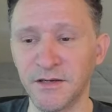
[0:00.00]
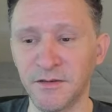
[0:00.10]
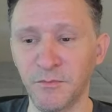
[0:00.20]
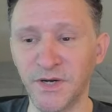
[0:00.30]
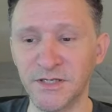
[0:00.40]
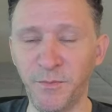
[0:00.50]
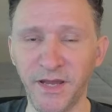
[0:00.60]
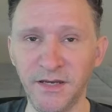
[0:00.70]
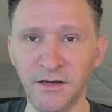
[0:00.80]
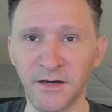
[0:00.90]
But
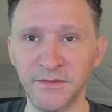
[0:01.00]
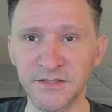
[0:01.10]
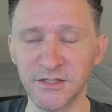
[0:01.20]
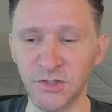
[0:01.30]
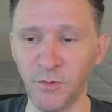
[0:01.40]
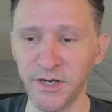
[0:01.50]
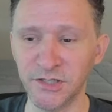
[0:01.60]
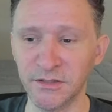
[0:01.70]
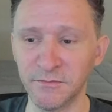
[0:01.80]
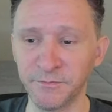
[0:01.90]
depending on the
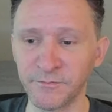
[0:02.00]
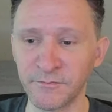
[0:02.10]
situation,